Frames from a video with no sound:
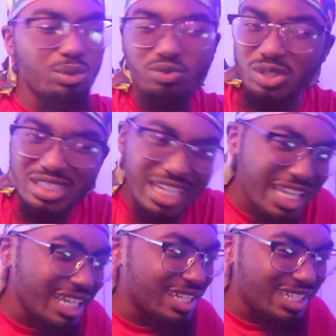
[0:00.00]
You
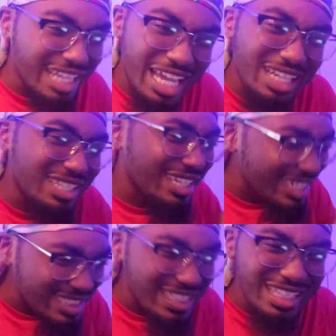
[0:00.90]
forget that
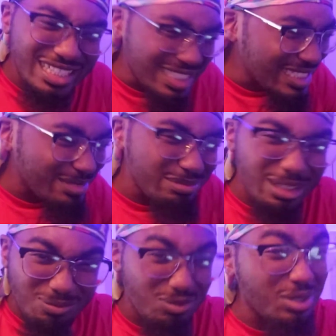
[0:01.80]
these niggas
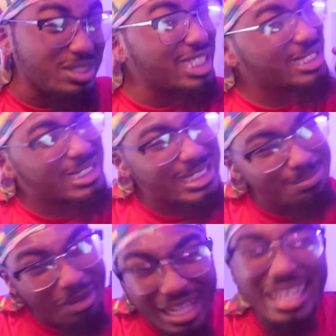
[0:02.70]
be really
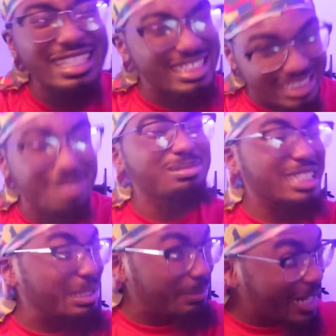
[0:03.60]
spitting
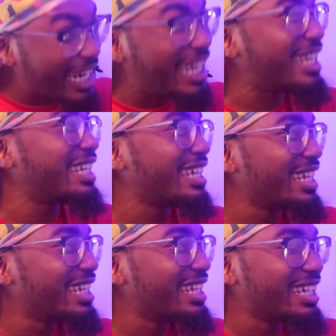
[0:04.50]
something, man.
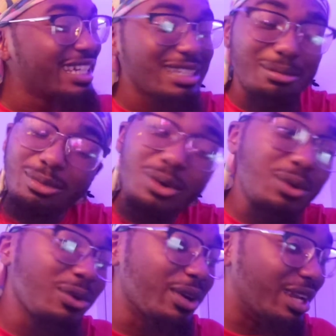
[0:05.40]
Come
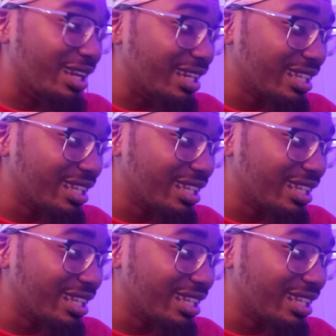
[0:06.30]
on.